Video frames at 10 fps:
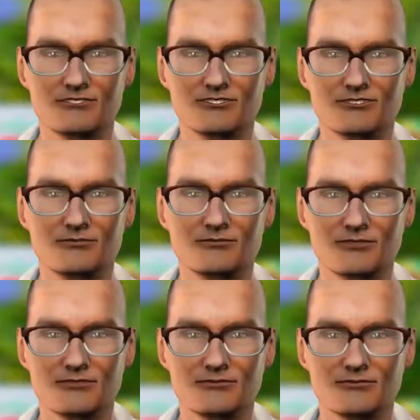
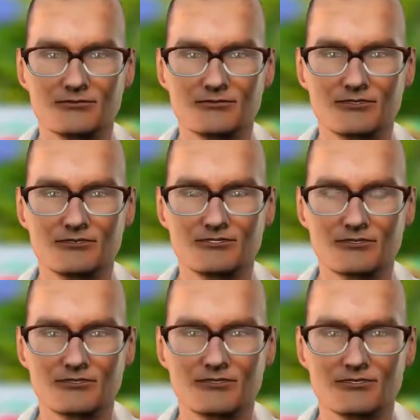suffer
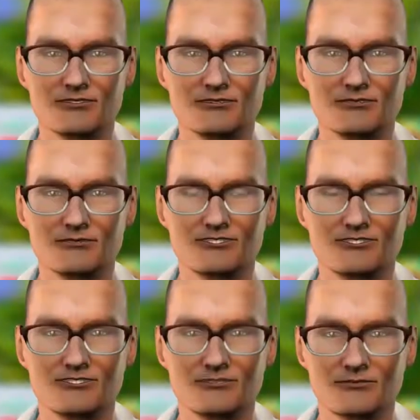eternally for
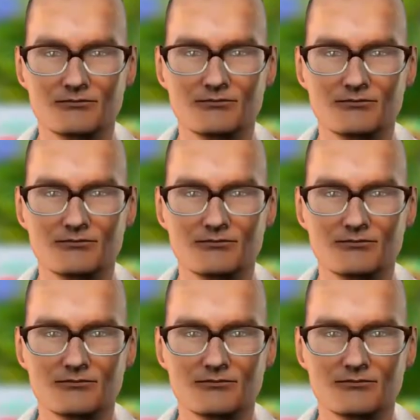your disbelief.